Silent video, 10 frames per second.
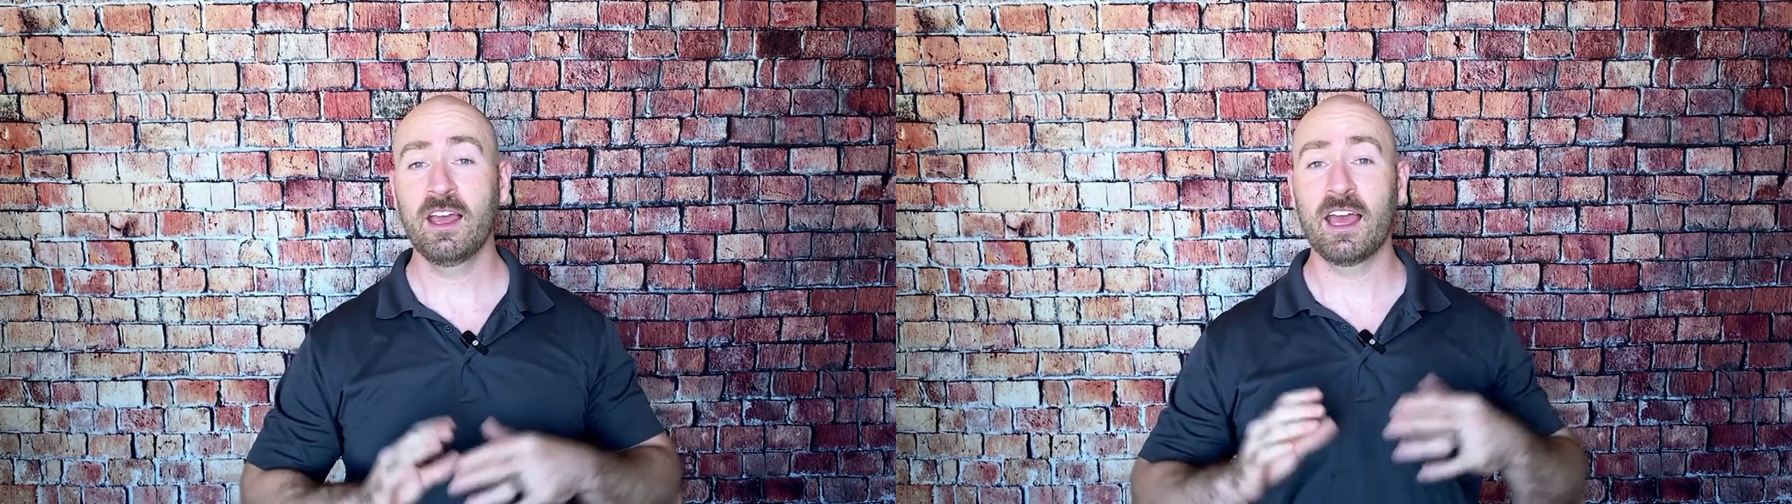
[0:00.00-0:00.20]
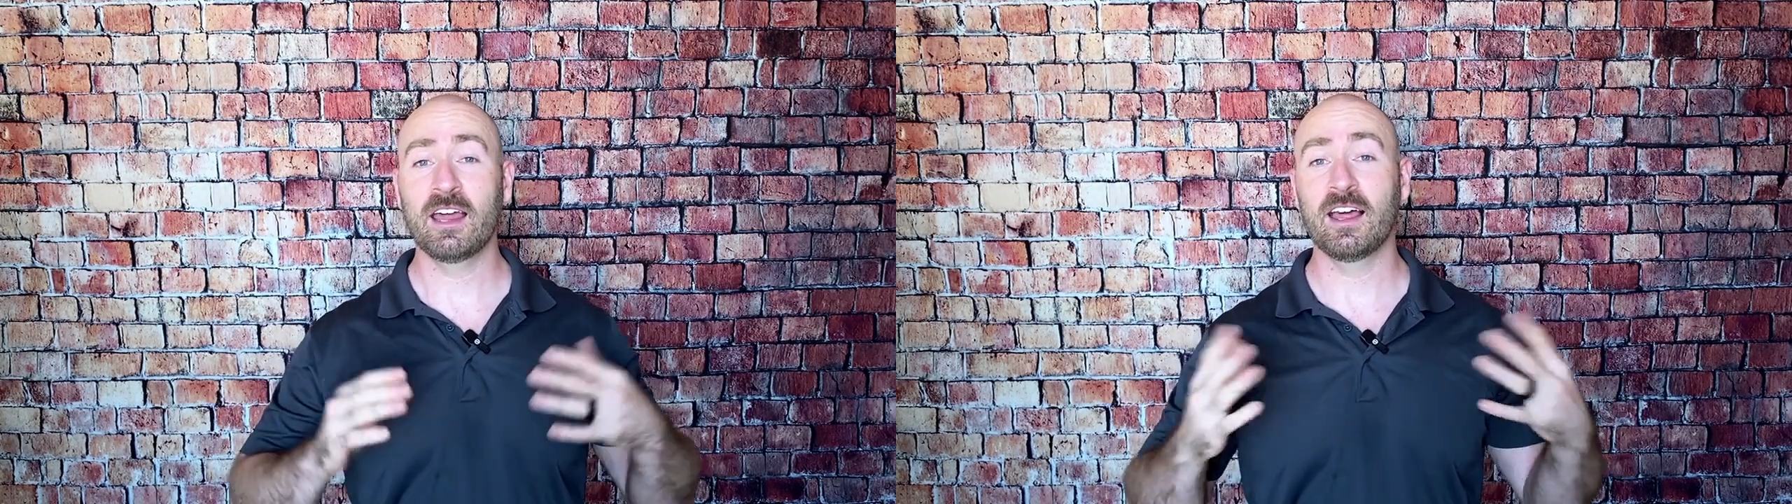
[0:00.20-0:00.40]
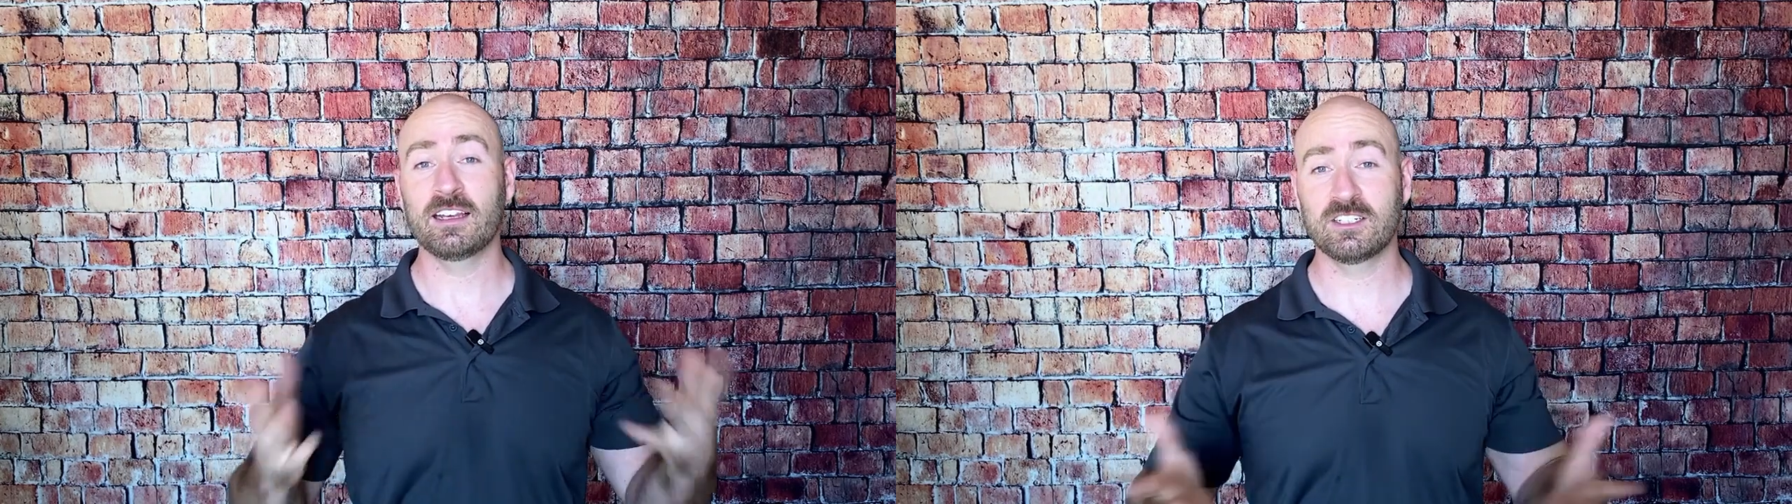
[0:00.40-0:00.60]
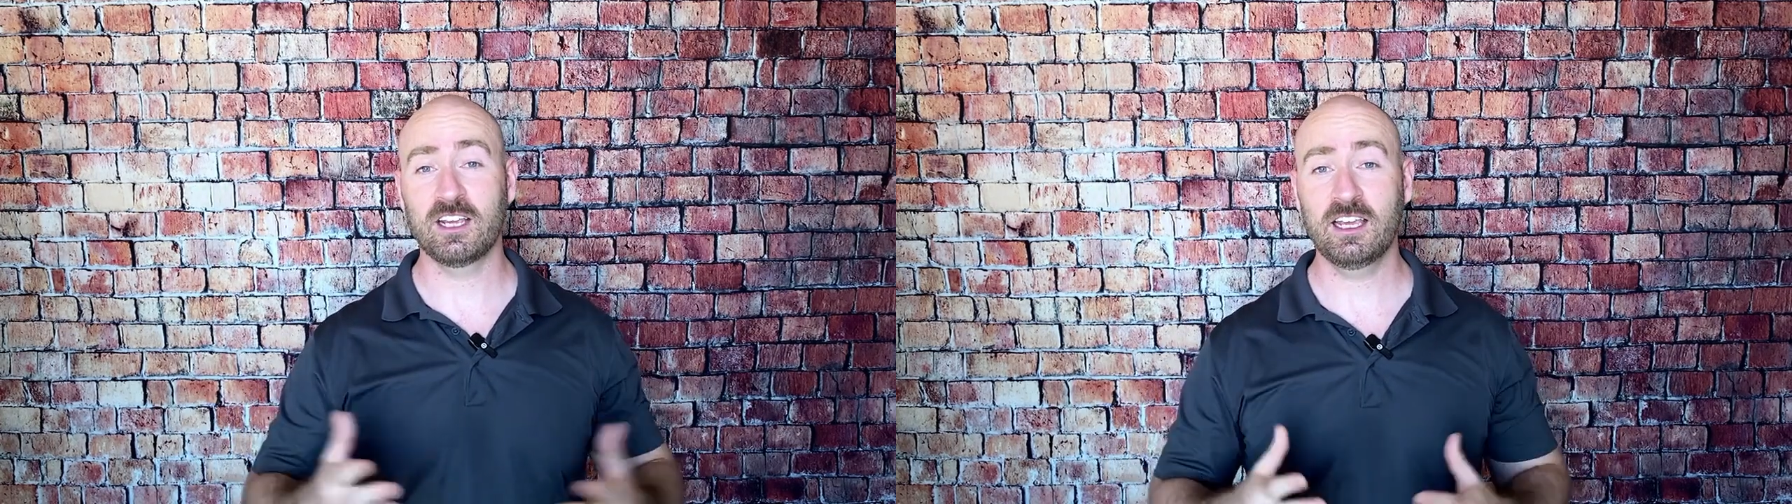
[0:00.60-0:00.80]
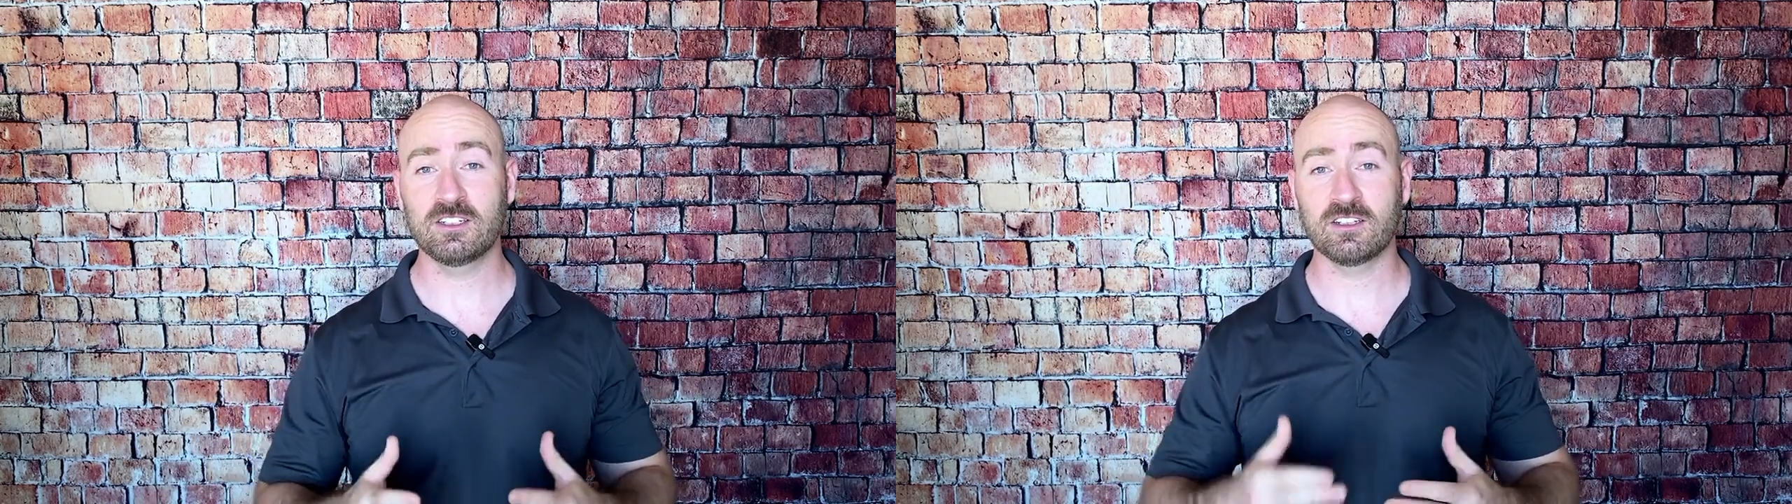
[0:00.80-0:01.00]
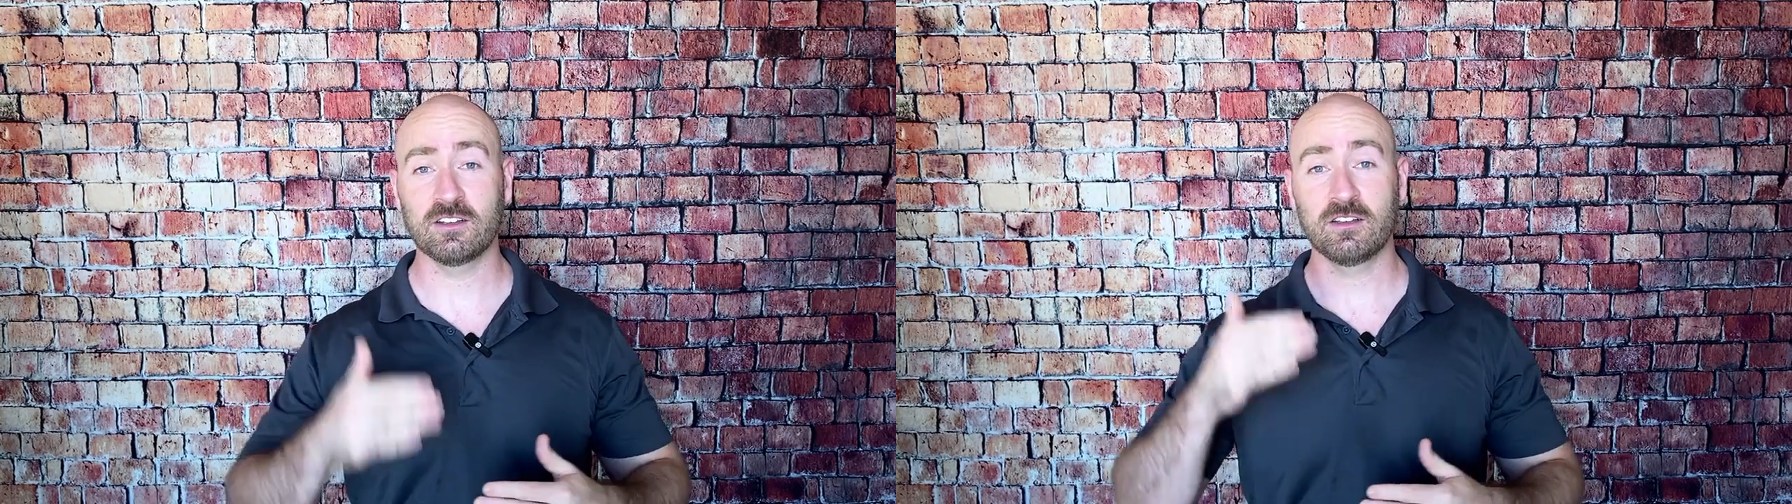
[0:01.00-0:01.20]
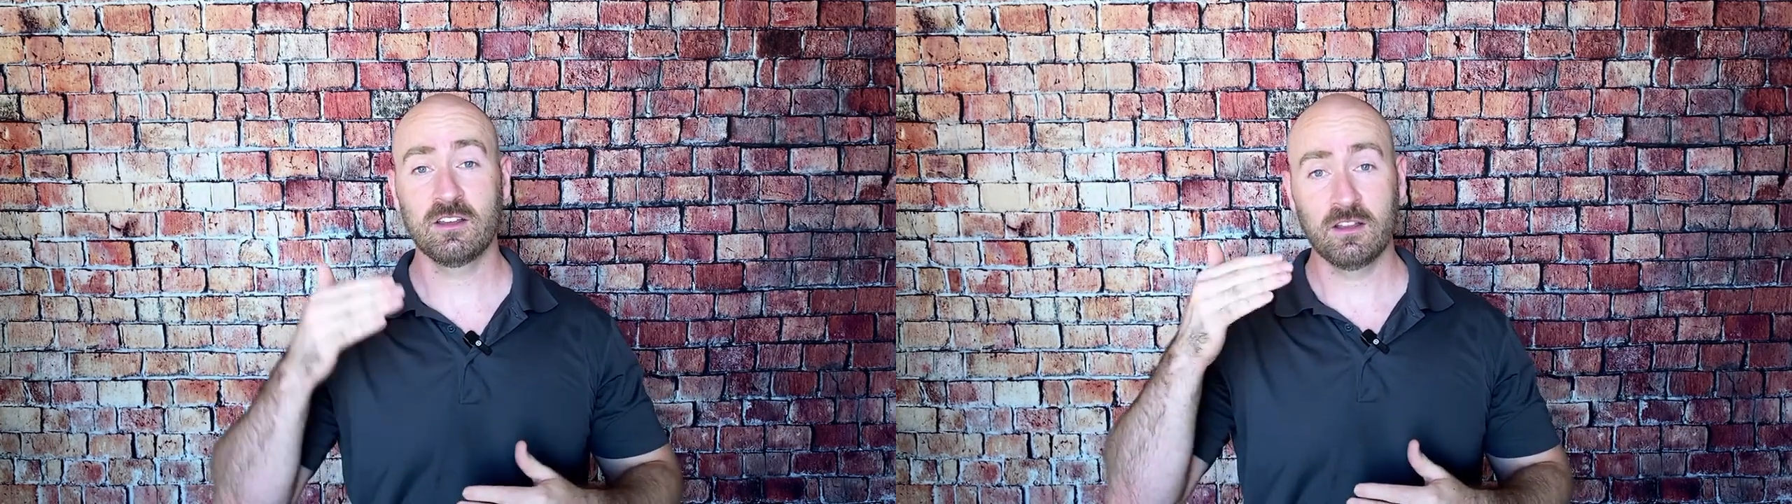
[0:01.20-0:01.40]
and that changes